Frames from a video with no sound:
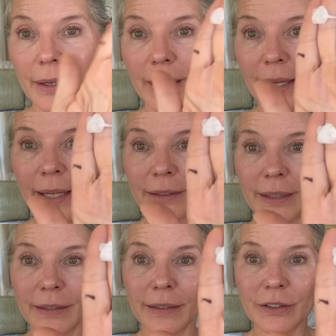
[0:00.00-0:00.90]
and
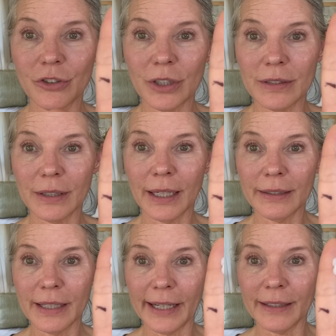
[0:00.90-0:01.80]
it is just a
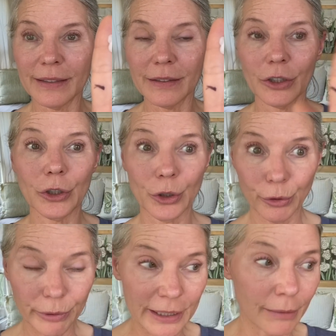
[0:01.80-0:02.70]
nice
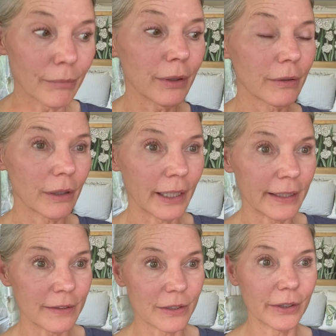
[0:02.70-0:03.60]
cream
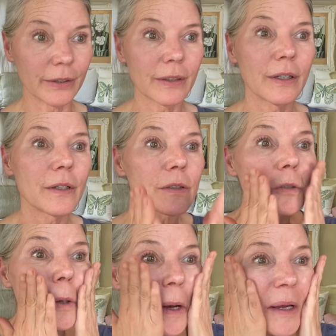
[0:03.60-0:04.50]
cleanser.
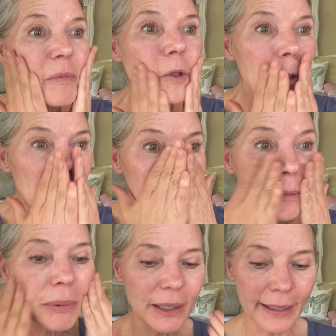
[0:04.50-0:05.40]
So I am going to
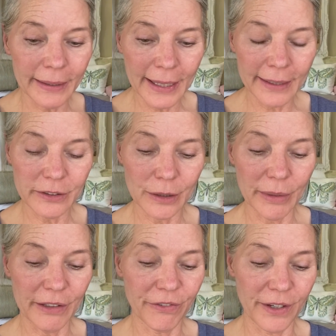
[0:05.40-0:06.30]
apply that to
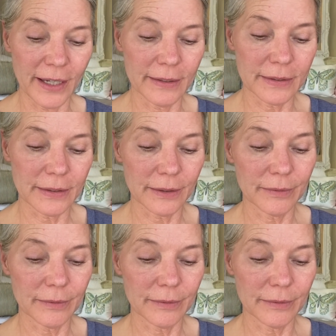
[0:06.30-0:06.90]
my face.